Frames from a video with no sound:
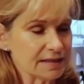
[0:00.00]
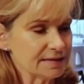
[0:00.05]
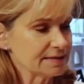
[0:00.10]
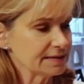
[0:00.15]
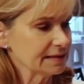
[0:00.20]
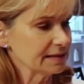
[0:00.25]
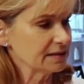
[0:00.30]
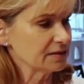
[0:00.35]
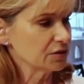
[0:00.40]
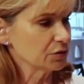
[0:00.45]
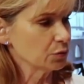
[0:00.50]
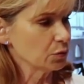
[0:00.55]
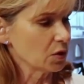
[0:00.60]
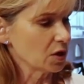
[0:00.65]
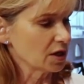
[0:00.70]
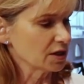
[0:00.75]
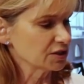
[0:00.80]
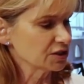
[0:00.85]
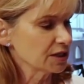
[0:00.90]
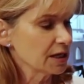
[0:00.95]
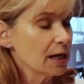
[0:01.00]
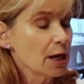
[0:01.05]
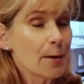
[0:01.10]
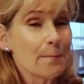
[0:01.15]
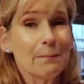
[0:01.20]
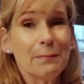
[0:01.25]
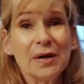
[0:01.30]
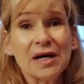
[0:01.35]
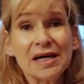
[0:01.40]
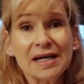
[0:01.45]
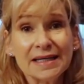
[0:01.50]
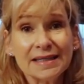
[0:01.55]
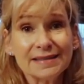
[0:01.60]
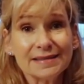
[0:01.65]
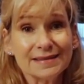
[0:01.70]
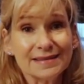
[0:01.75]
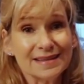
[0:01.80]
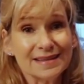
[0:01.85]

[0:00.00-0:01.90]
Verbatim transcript: easily to wash, but